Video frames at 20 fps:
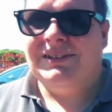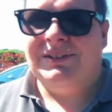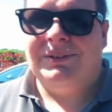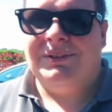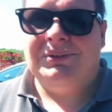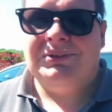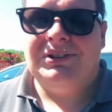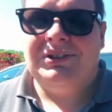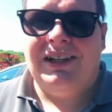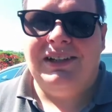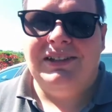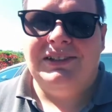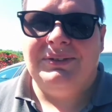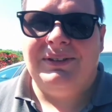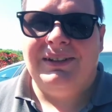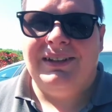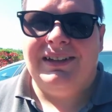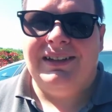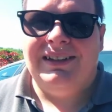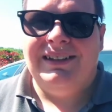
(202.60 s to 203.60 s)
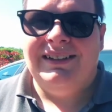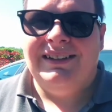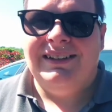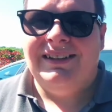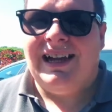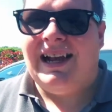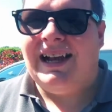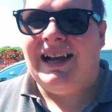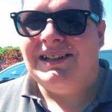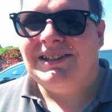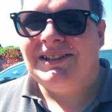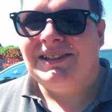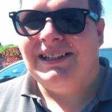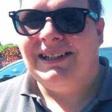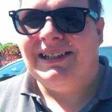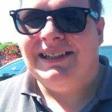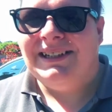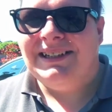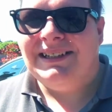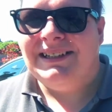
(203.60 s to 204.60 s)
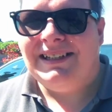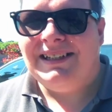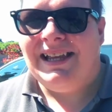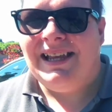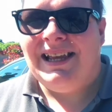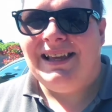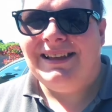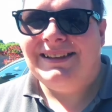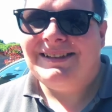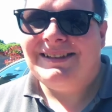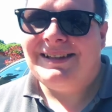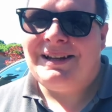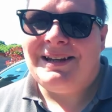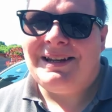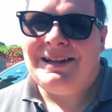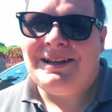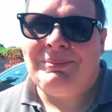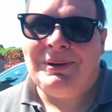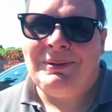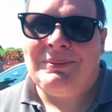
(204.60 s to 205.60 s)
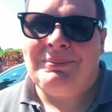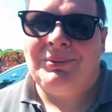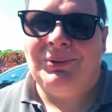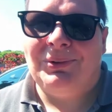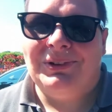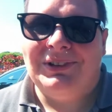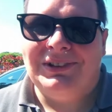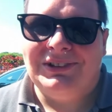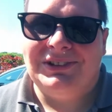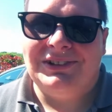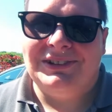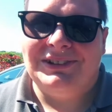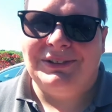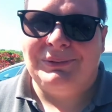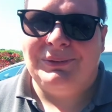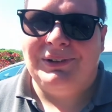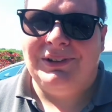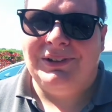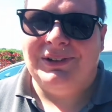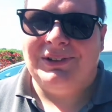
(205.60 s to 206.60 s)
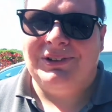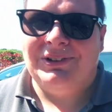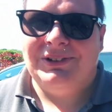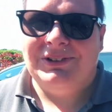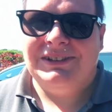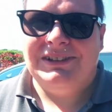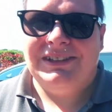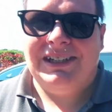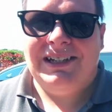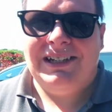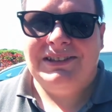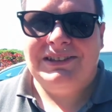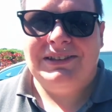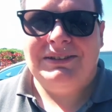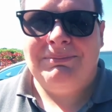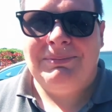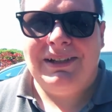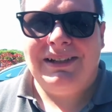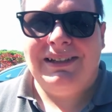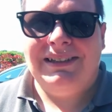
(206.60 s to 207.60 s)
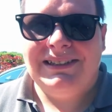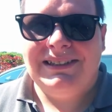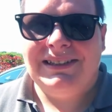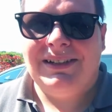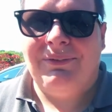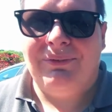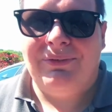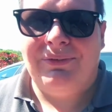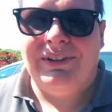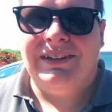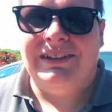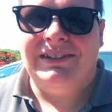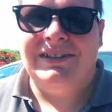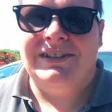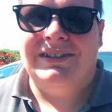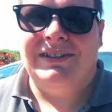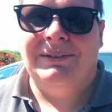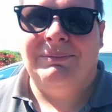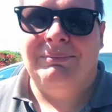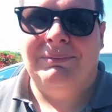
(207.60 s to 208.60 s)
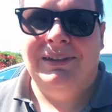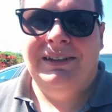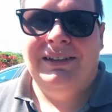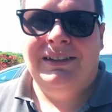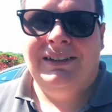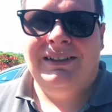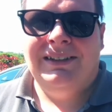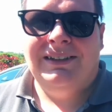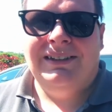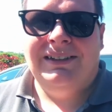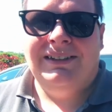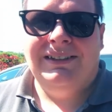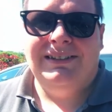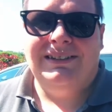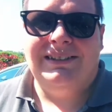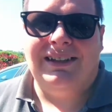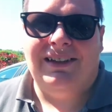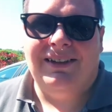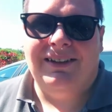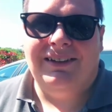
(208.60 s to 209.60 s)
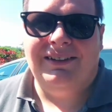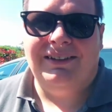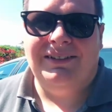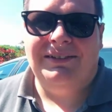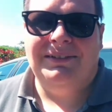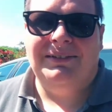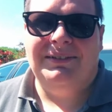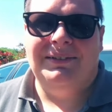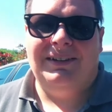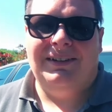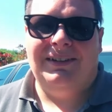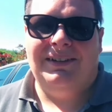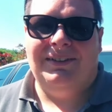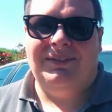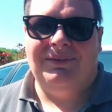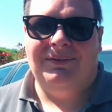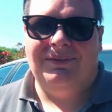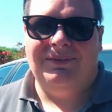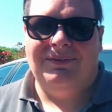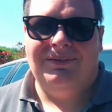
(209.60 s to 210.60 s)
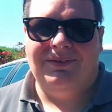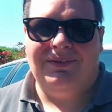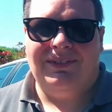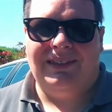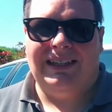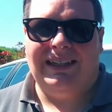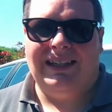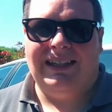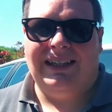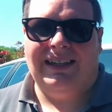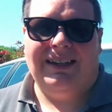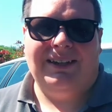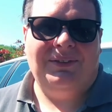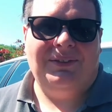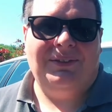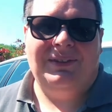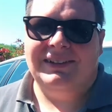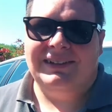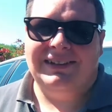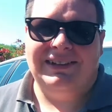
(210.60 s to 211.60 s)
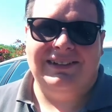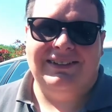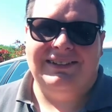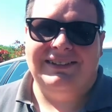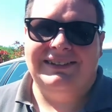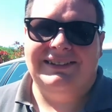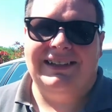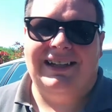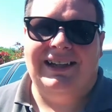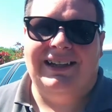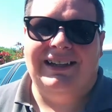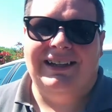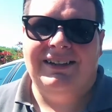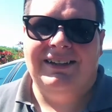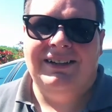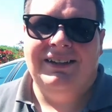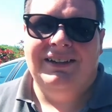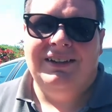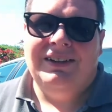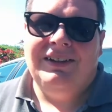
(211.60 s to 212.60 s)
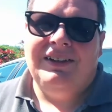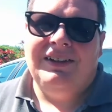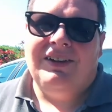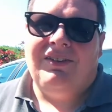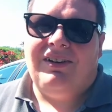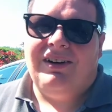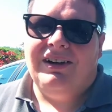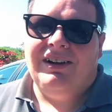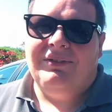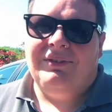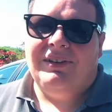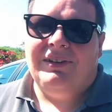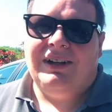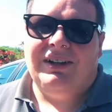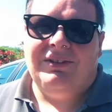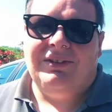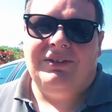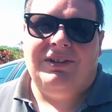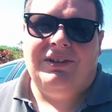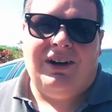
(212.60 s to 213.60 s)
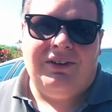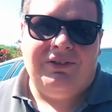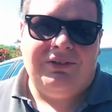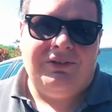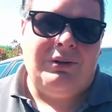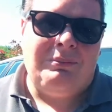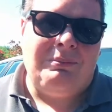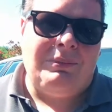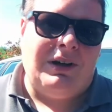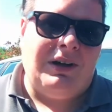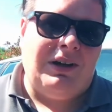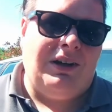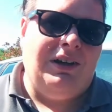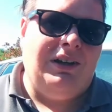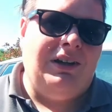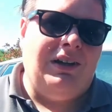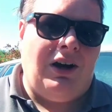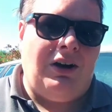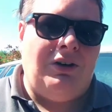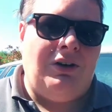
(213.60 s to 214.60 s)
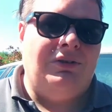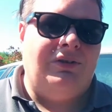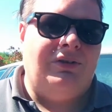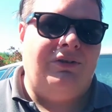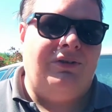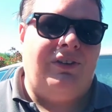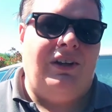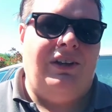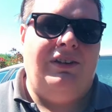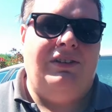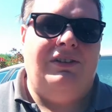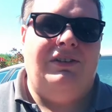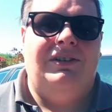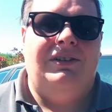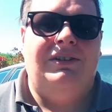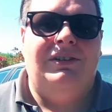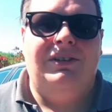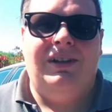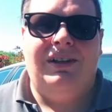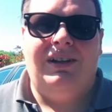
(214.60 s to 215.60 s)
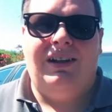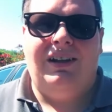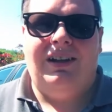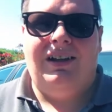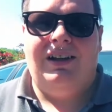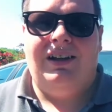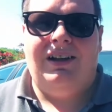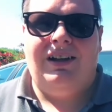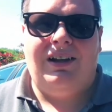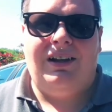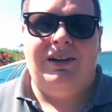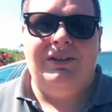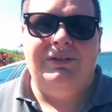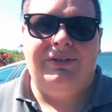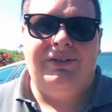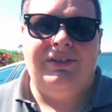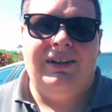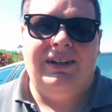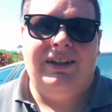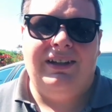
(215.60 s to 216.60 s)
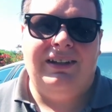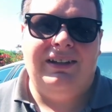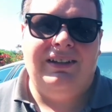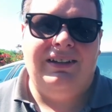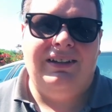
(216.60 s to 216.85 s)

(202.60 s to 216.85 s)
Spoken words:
of change where actually it's a little bit more than just a workhorse. It actually means something to them. So yeah, what can I say? Right, well, I've got my old phone. Hopefully